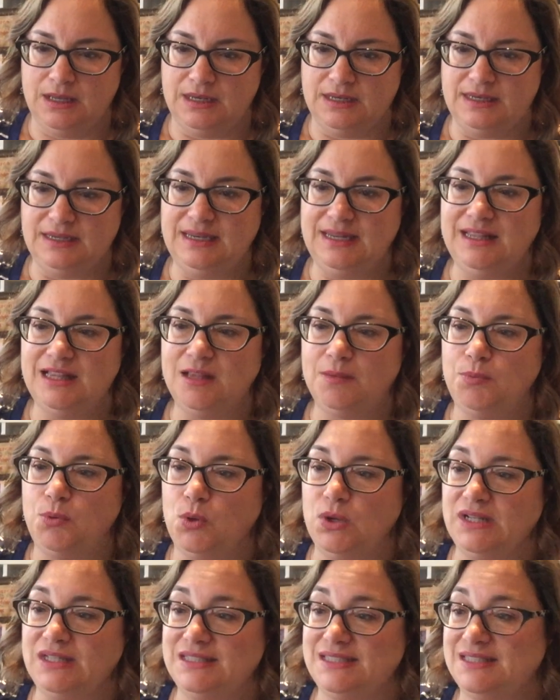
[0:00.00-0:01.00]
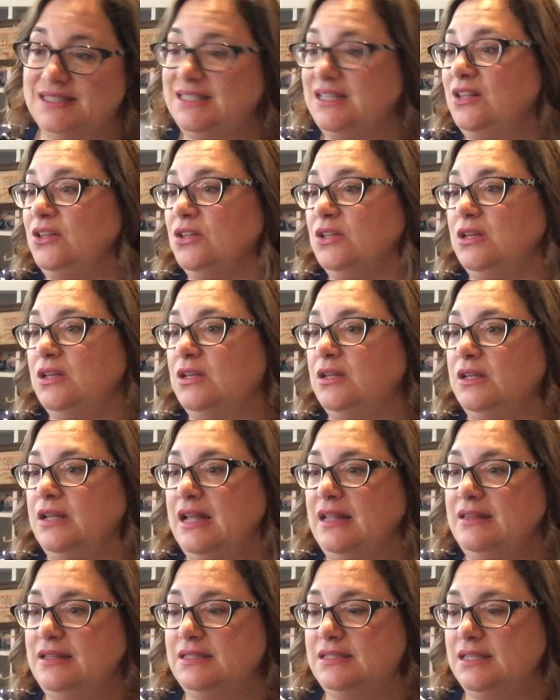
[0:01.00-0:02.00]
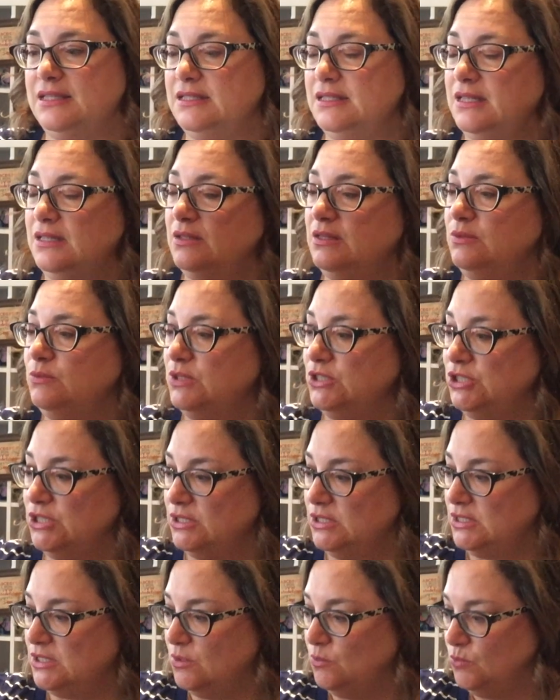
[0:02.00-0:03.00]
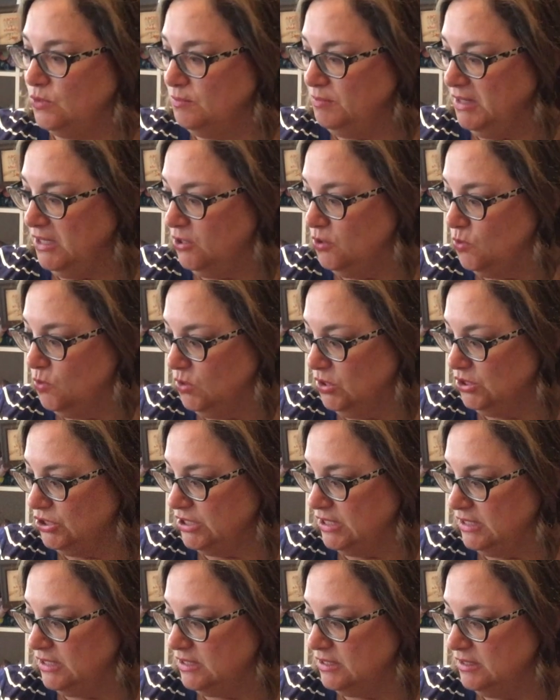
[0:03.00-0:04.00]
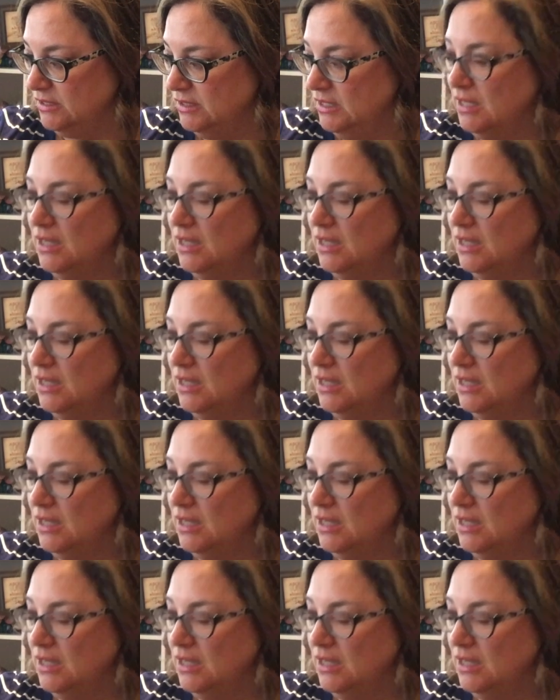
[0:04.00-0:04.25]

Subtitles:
needlepoint silk, and this would be gorgeous.